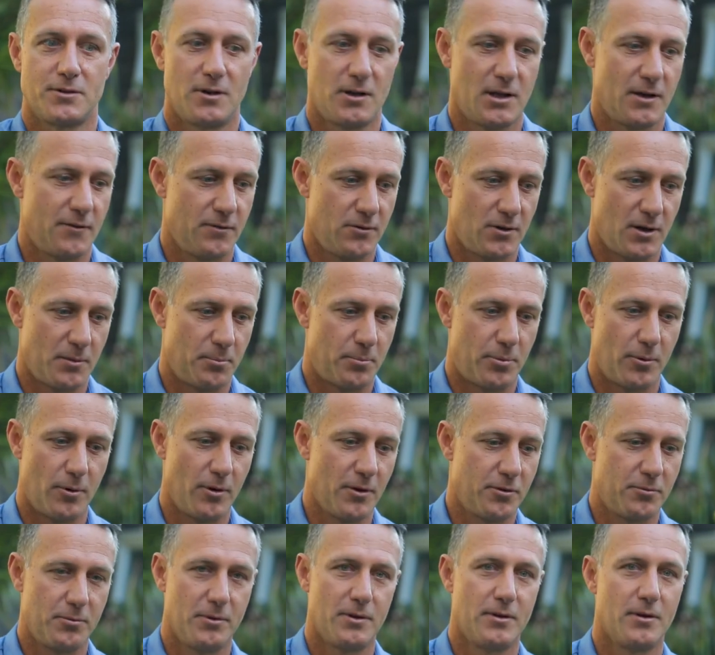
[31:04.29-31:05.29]
I'll have like
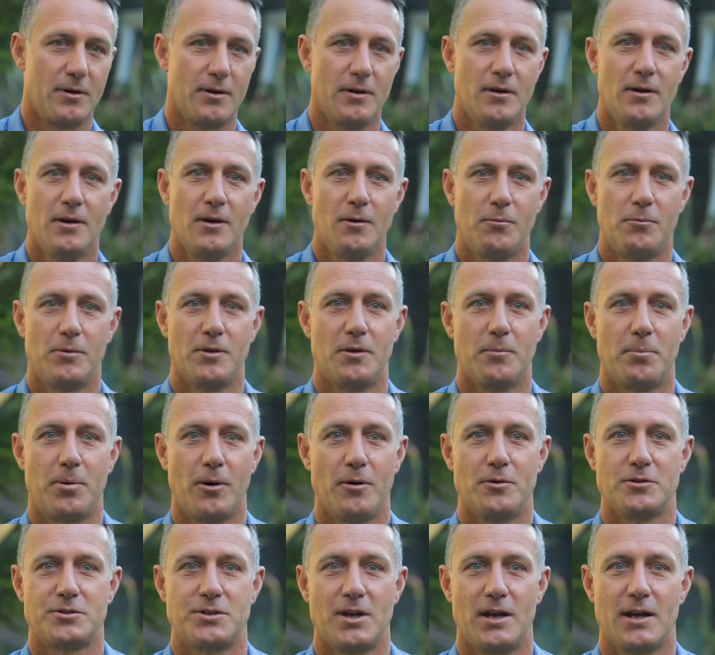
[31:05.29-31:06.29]
broth with a, with a
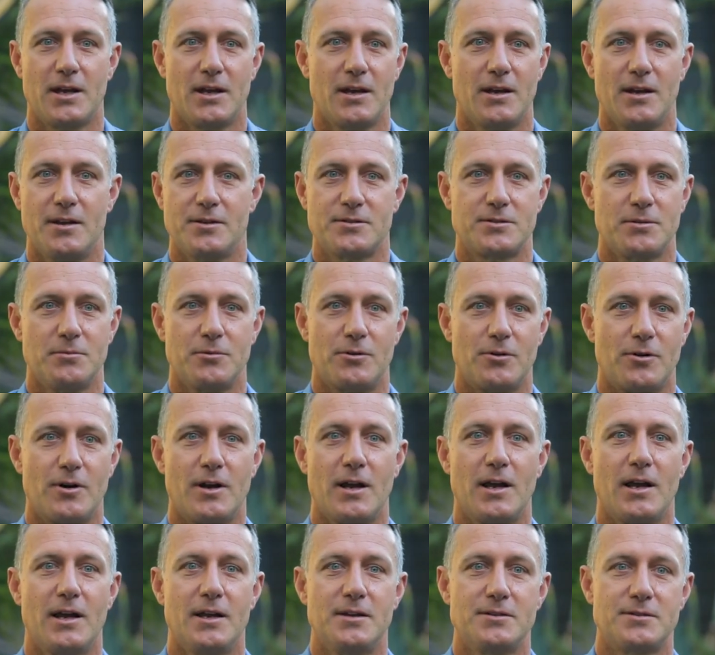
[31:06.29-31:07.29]
poached egg in it and some
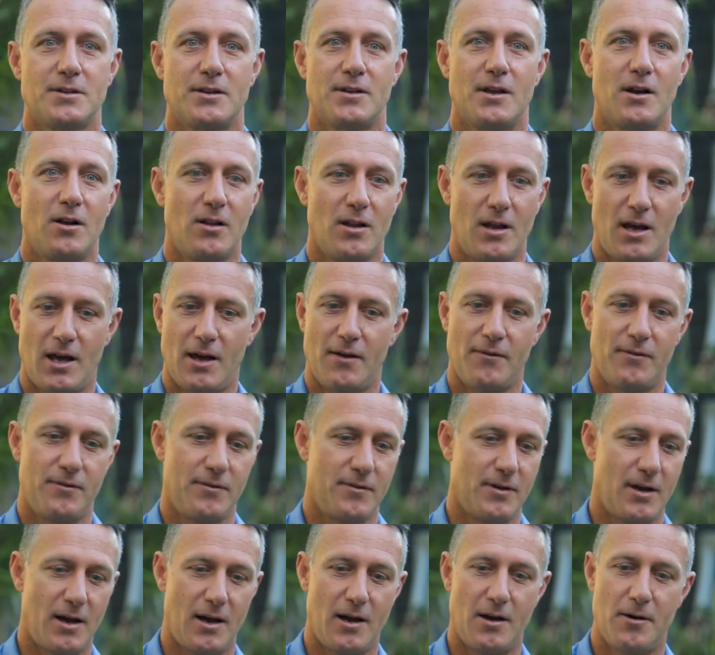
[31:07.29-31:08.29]
greens. And then I'll have
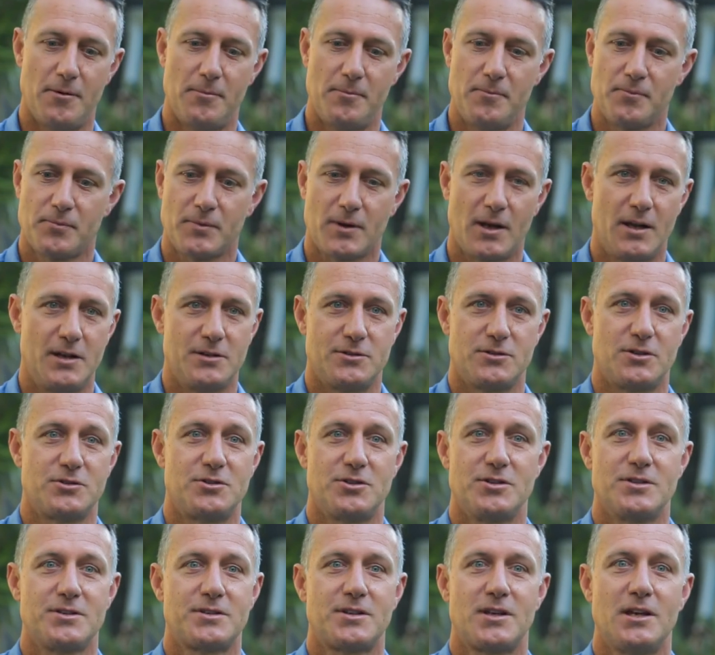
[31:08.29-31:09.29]
um, an
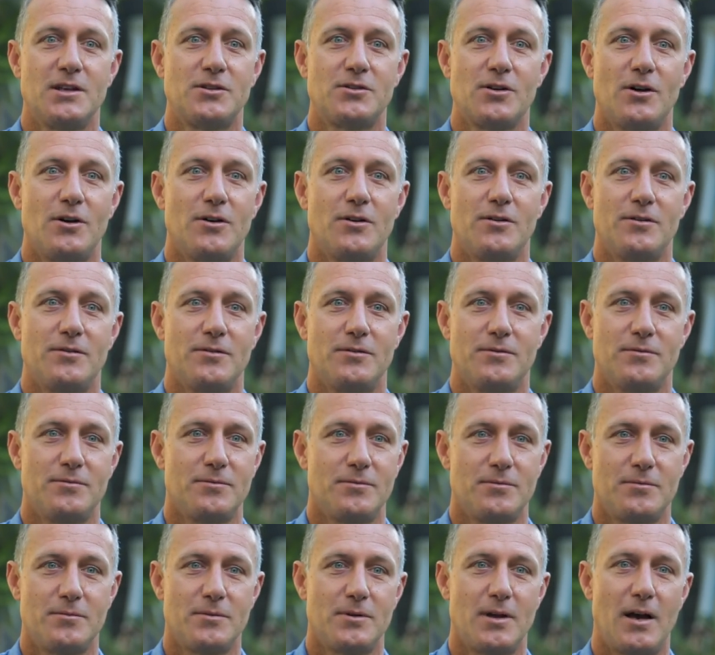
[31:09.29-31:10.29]
exogenous ketone
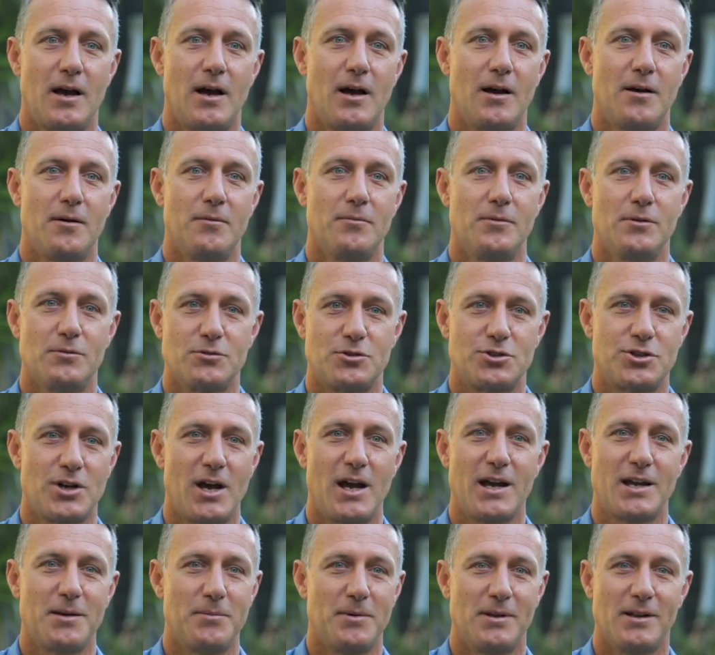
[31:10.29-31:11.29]
um, little
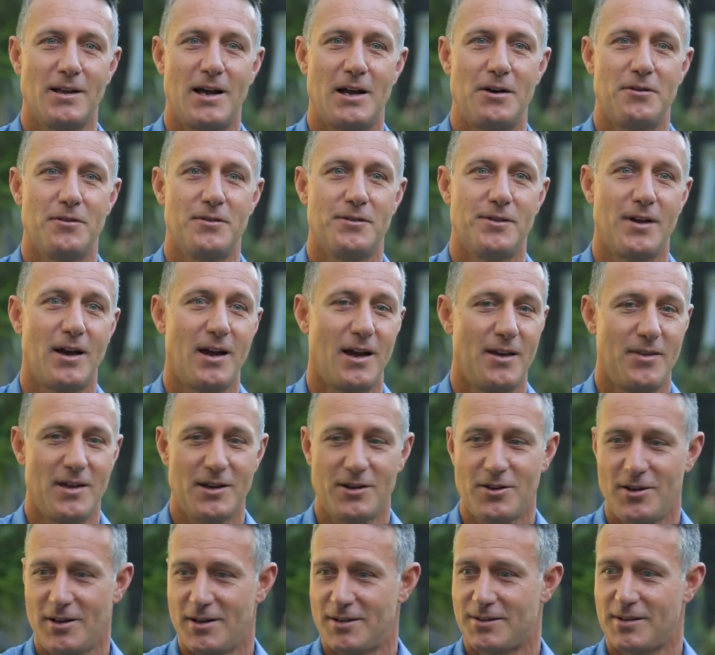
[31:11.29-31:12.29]
shake a bit later in the day, and
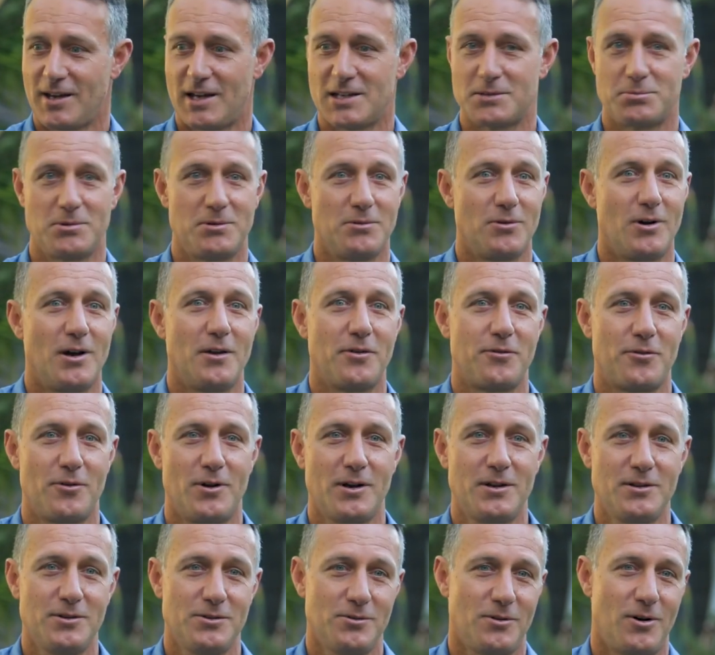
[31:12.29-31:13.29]
that kind of takes me right through.
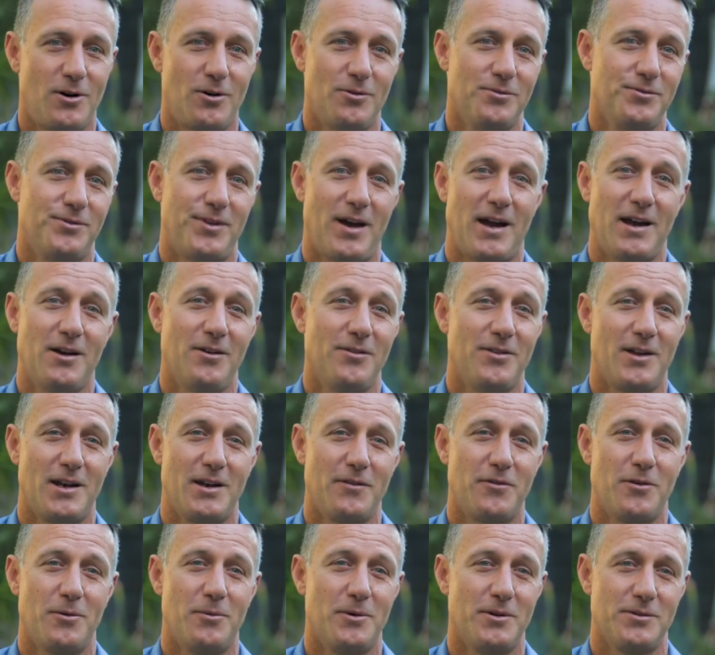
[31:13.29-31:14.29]
I can do a whole day on that
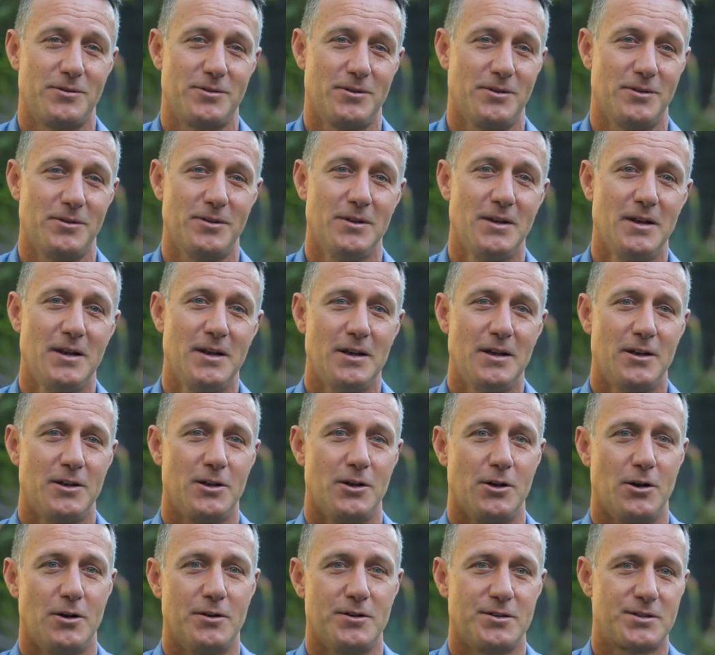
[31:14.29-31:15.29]
if I want to,
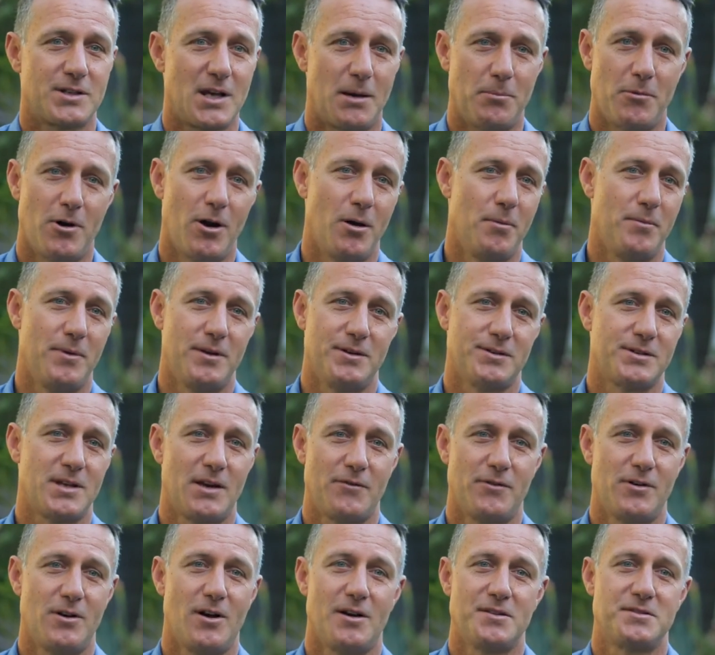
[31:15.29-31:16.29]
you know, and just come home and then just
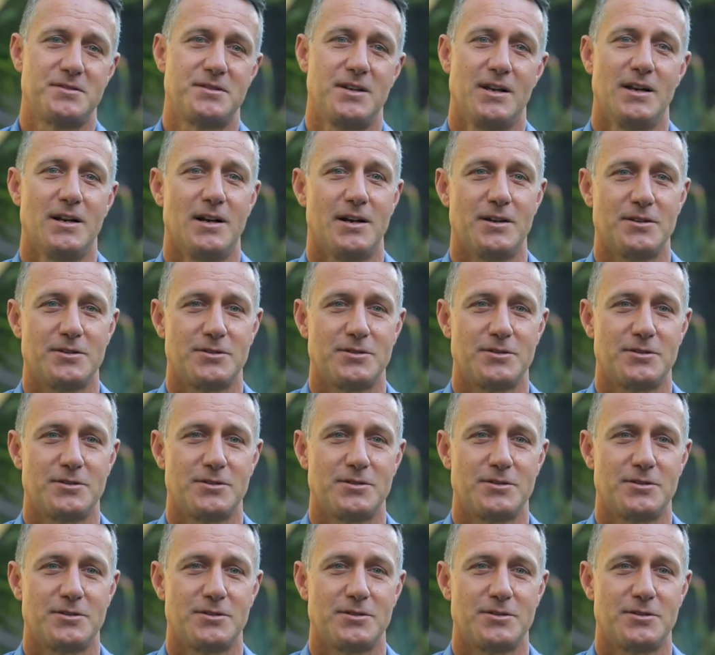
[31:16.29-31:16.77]
have a nice dinner.